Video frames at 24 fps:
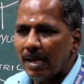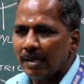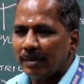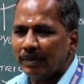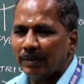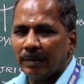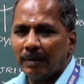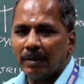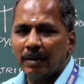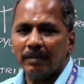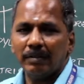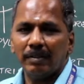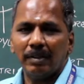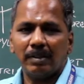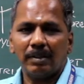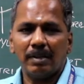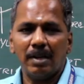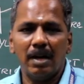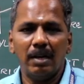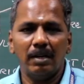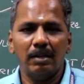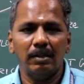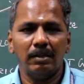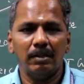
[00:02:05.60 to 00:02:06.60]
aspect of the
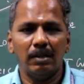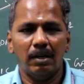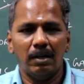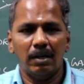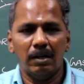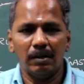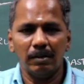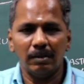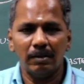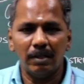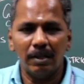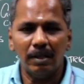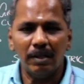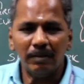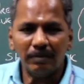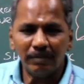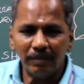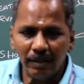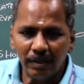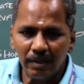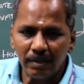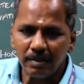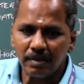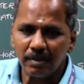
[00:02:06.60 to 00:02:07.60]
tongue on the
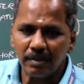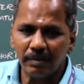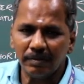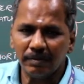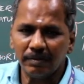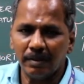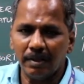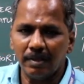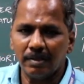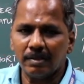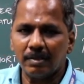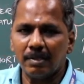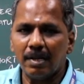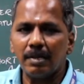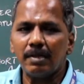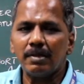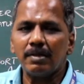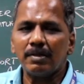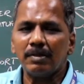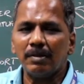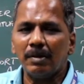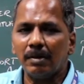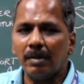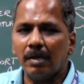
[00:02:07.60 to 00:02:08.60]
inferior surface.
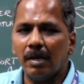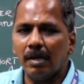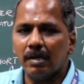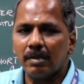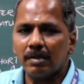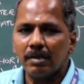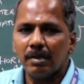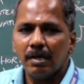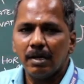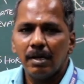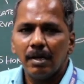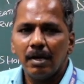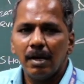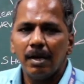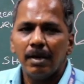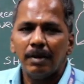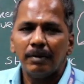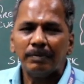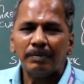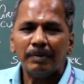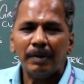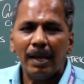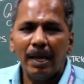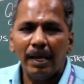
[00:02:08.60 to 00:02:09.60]
That is known as
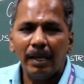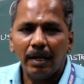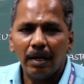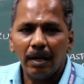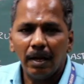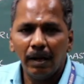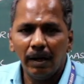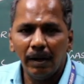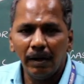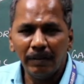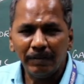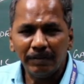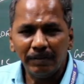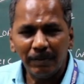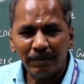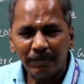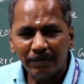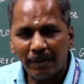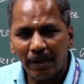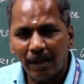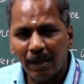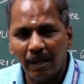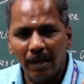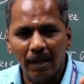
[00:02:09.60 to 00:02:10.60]
plica
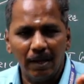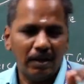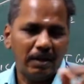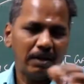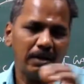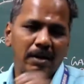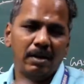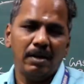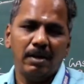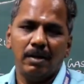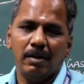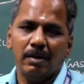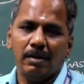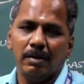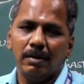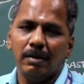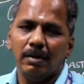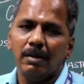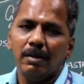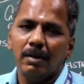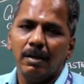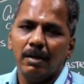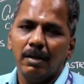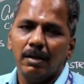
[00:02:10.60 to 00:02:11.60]

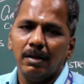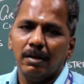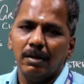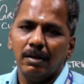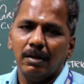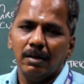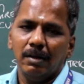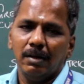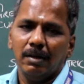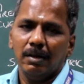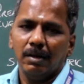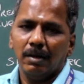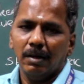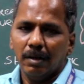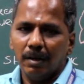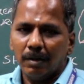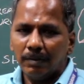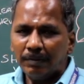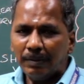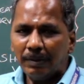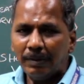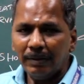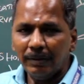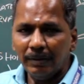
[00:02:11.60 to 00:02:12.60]
fimbriata.
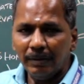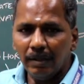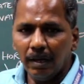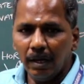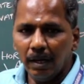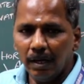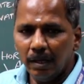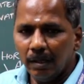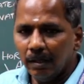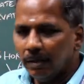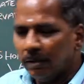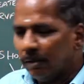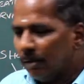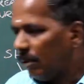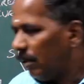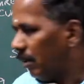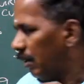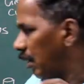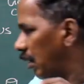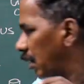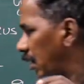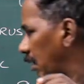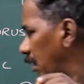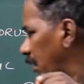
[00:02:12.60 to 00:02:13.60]
Between the
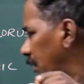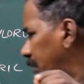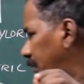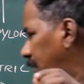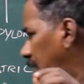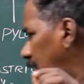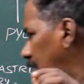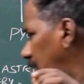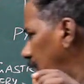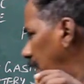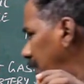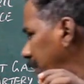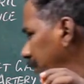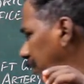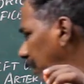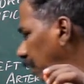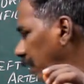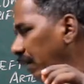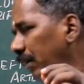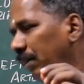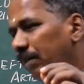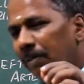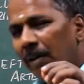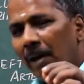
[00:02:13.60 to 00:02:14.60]
frenulum
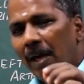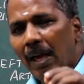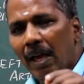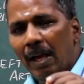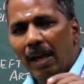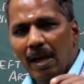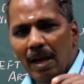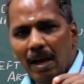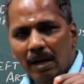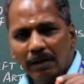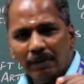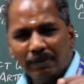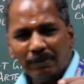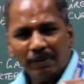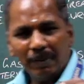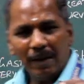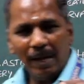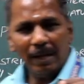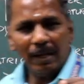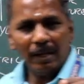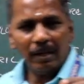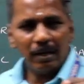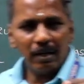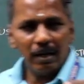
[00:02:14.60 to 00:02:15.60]
linguae and
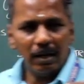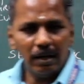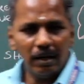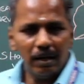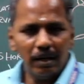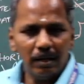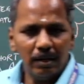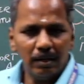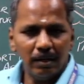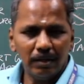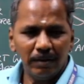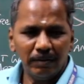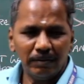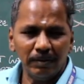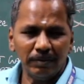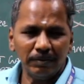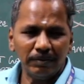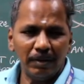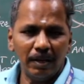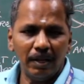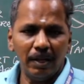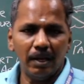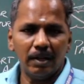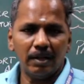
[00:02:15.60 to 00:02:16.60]
plica
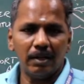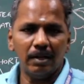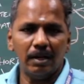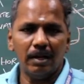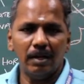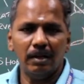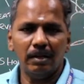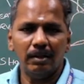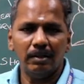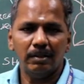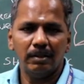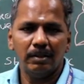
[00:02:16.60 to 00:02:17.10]
fimbriata,